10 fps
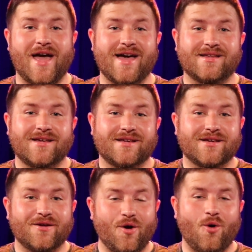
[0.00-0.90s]
that
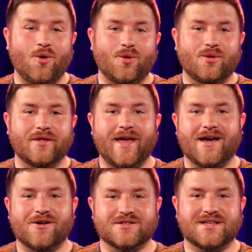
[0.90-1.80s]
goal
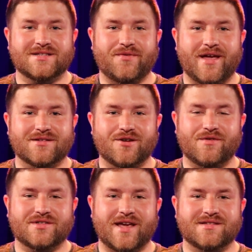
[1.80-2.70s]
at our Six Flags
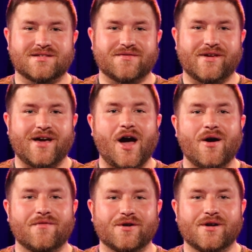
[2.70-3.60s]
Over Texas event.
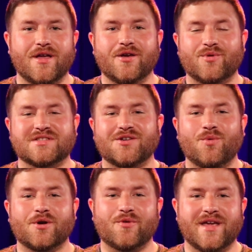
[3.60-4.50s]
However, we still
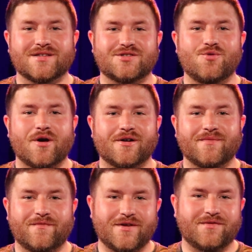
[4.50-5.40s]
want to raise
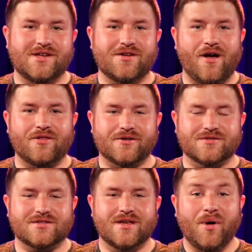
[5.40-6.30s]

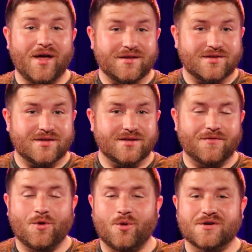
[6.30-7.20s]
$250. But
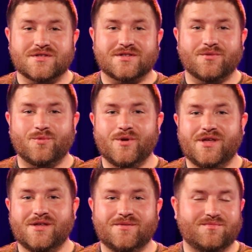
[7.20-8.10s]
of course,
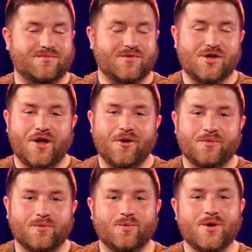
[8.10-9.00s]
we you
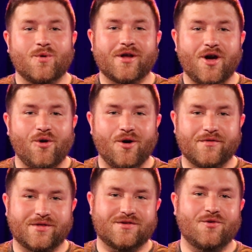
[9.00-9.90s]
know, we want to go
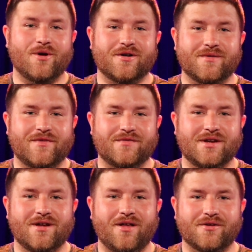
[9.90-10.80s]
over the
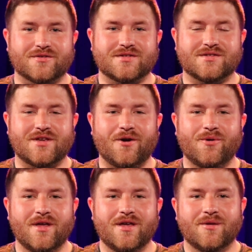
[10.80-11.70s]
$250.
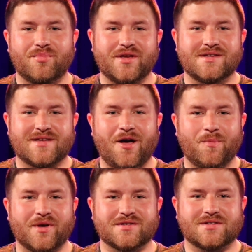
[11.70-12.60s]
So please
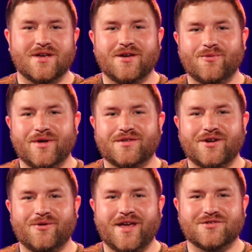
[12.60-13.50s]
help us with
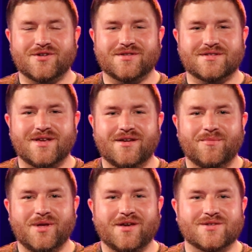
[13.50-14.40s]
donations
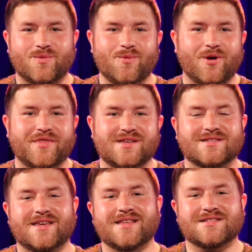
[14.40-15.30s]
because we want
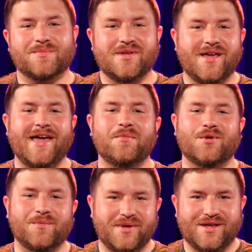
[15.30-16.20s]
these kids to be
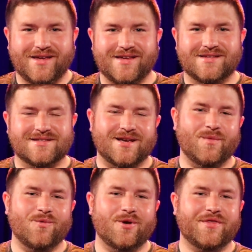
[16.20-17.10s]
able to be kids and
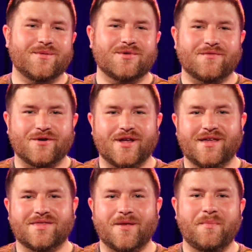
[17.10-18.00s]
we want them to
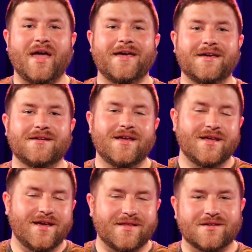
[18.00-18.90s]
forget the pain
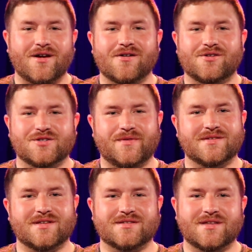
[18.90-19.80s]
and the doctor's
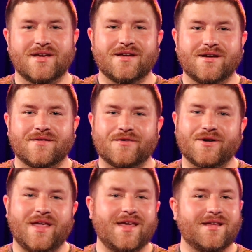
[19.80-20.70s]
visits
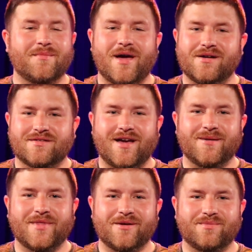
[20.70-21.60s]
for any amount of
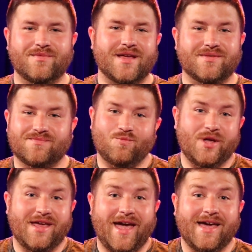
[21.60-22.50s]
time that, that
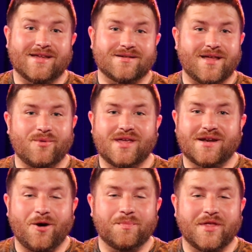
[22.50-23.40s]
we can, that we
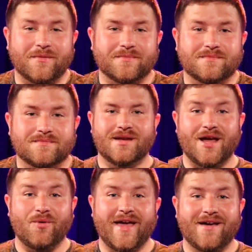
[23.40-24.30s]
can help them.
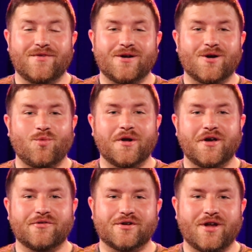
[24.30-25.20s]
Now we have hit our
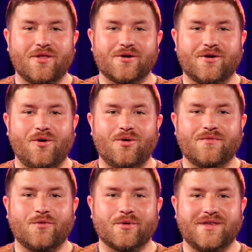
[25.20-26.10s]
$100 goal
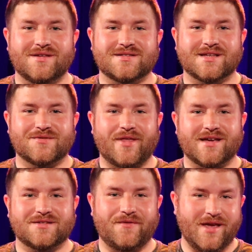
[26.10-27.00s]
for the Six
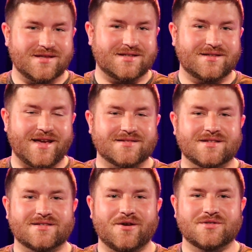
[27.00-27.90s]
Flags Fiesta
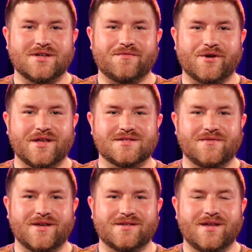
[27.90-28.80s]
Texas Coasting for Kids
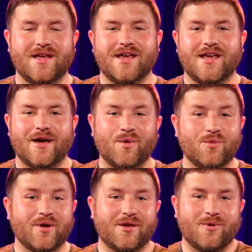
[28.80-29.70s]
event and we
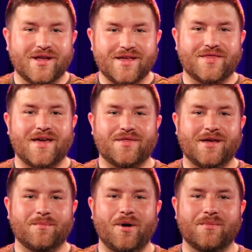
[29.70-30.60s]
really want to get that
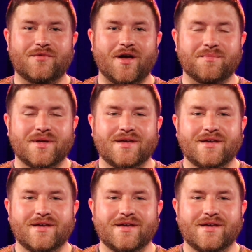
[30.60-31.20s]
thing bumped up.